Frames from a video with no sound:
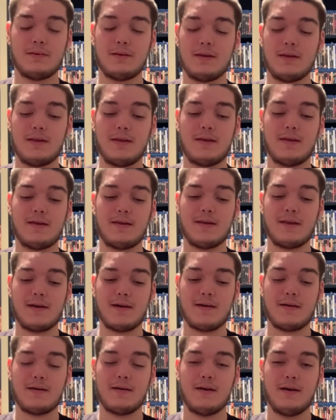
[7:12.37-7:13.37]

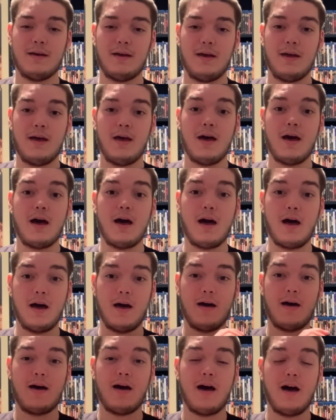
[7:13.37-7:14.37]
Yeah.
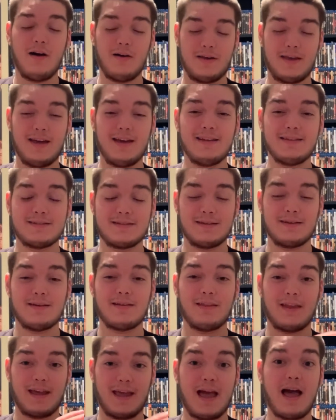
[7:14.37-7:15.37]
I'll get to,
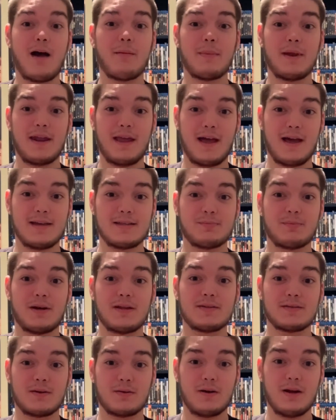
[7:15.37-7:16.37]
like, how many ice
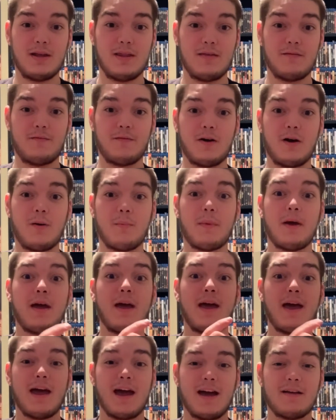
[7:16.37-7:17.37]
puns are in the film
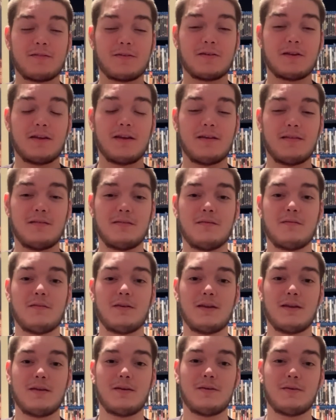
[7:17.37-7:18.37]
after the end of the
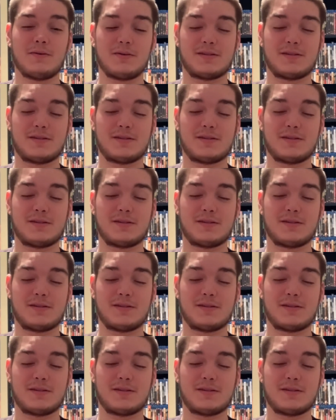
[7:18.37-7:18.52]
video.